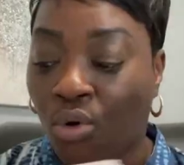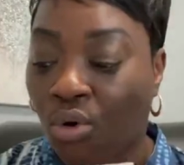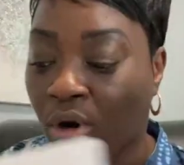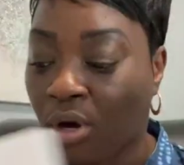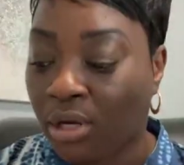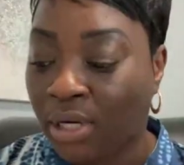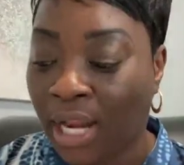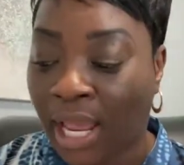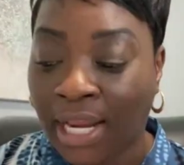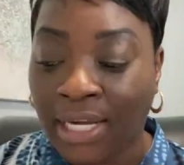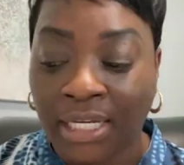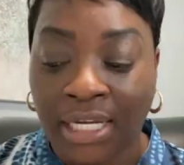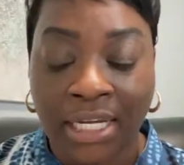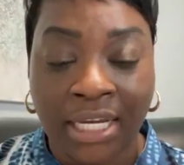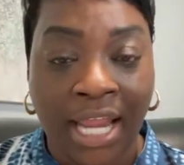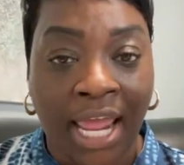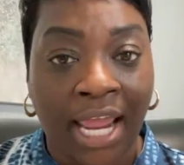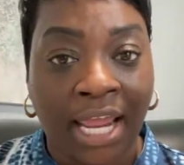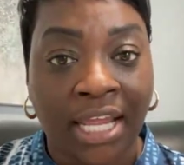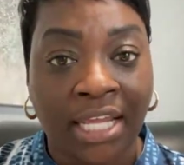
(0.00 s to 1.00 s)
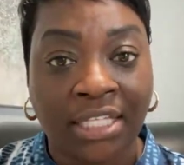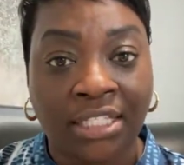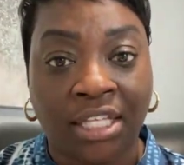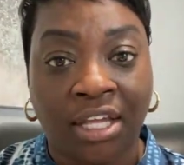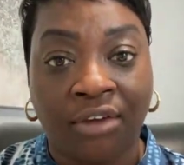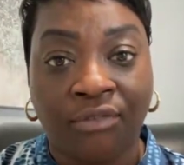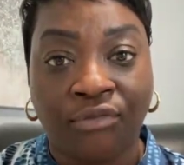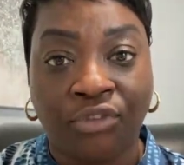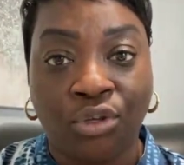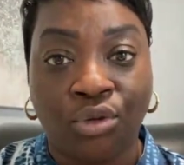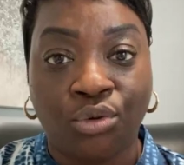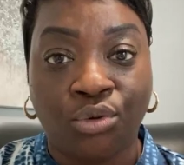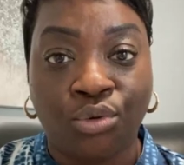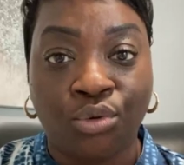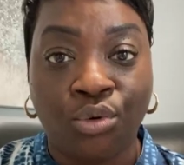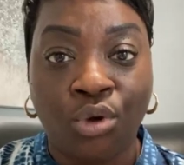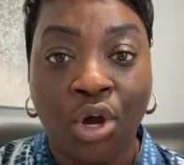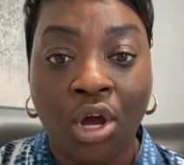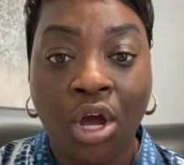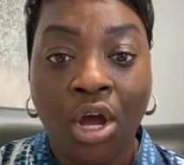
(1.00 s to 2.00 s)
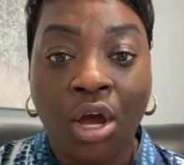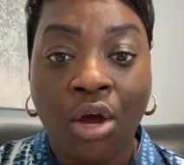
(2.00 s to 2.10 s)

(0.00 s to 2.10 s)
or 90 days of you